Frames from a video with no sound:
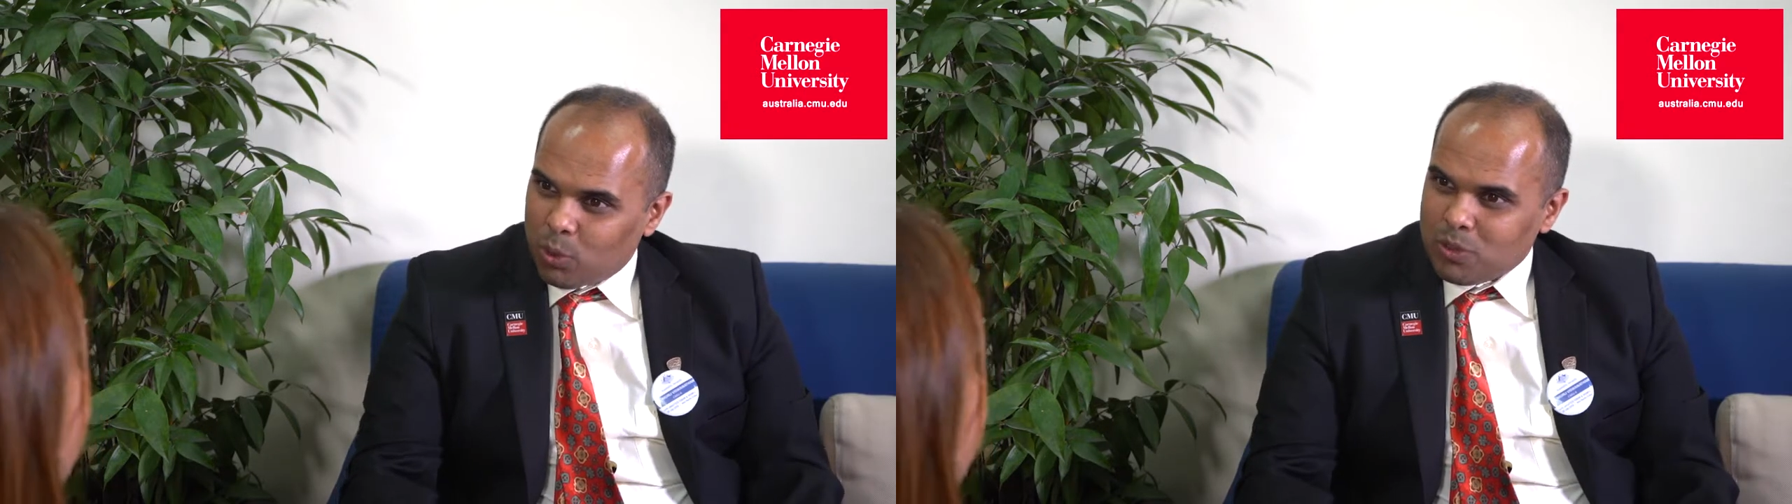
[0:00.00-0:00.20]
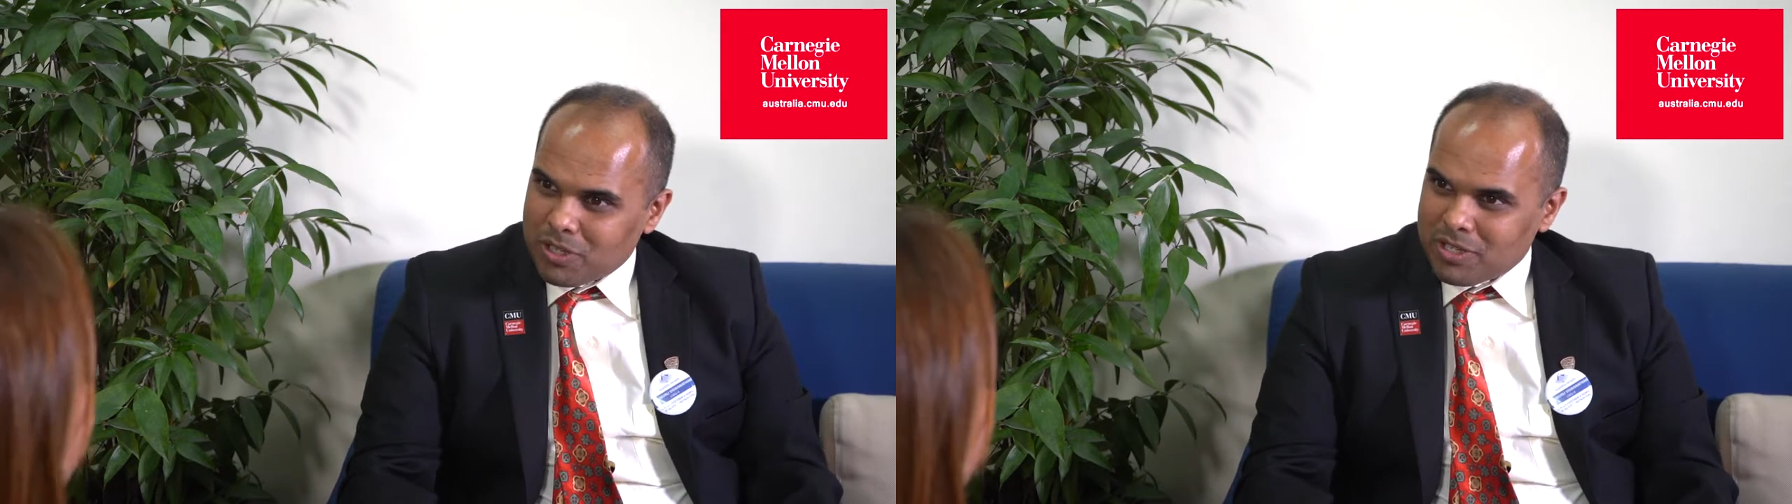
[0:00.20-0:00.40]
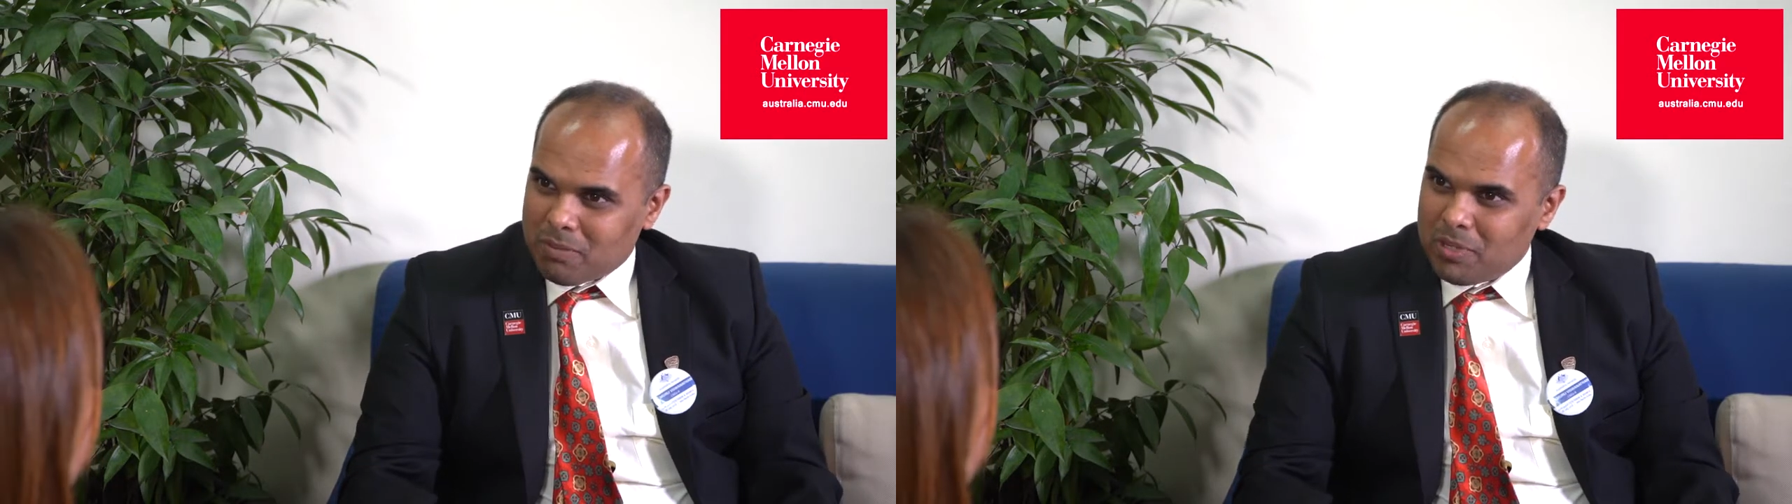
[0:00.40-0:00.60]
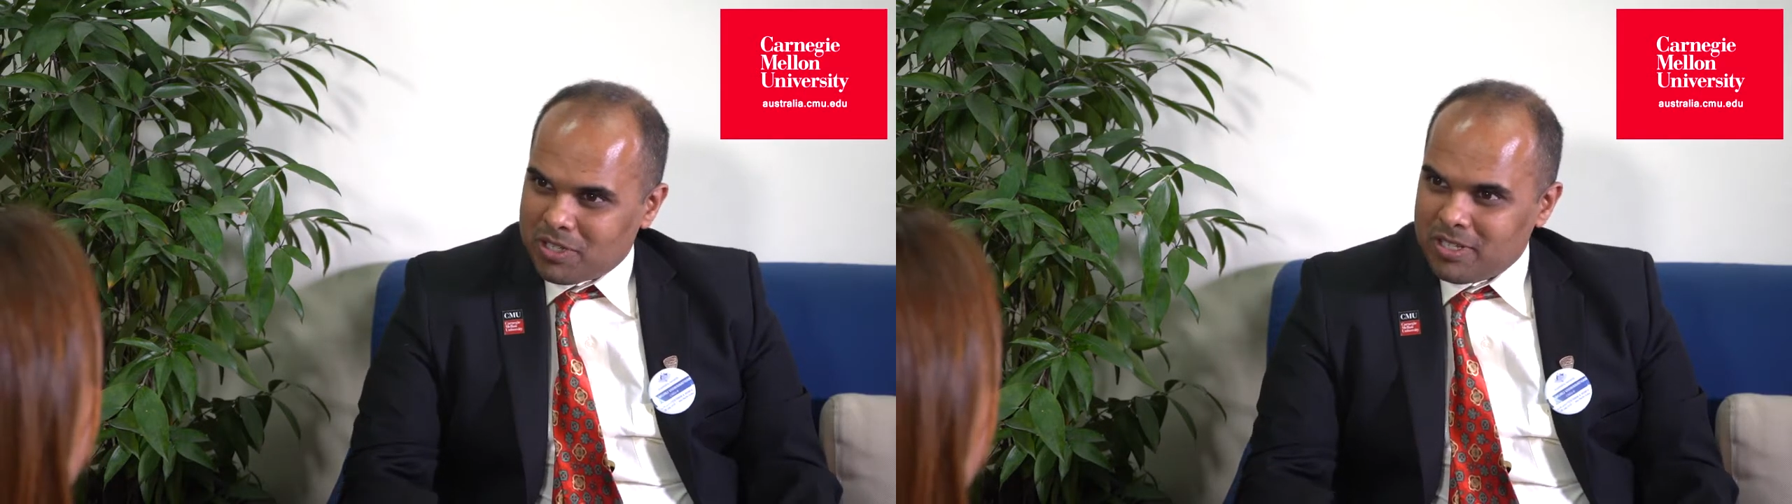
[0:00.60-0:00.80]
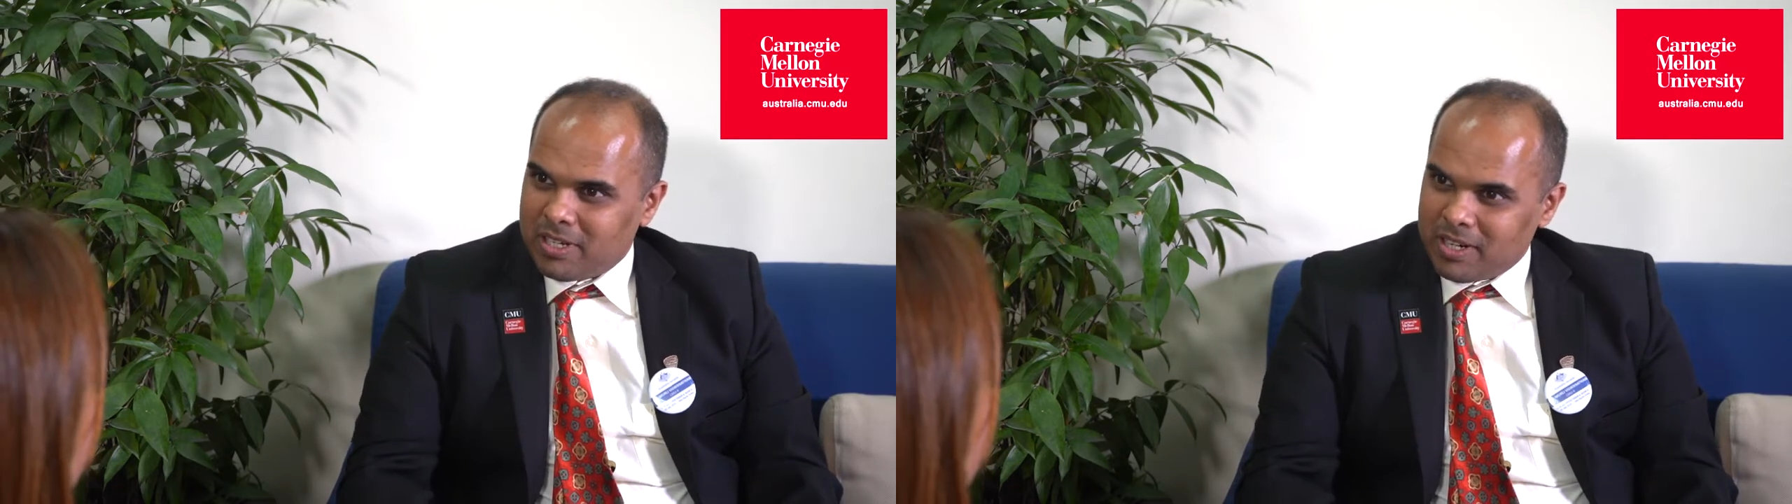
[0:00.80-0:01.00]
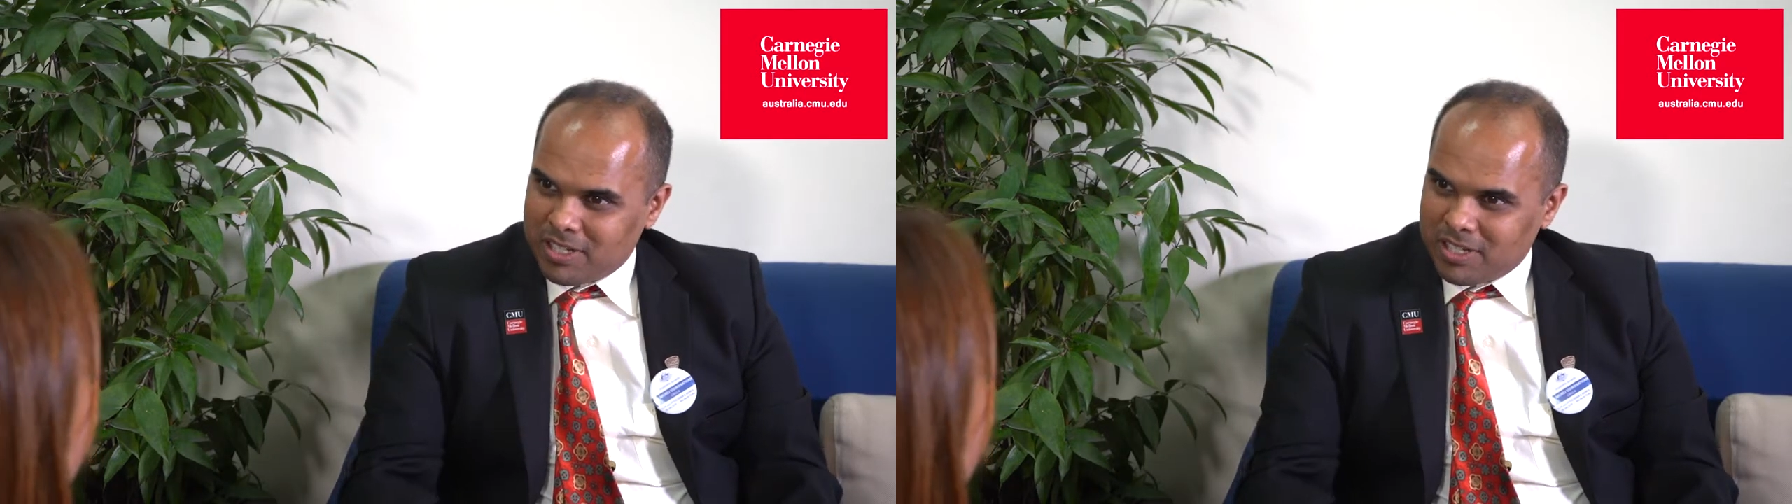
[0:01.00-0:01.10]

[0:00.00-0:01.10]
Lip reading: courses in business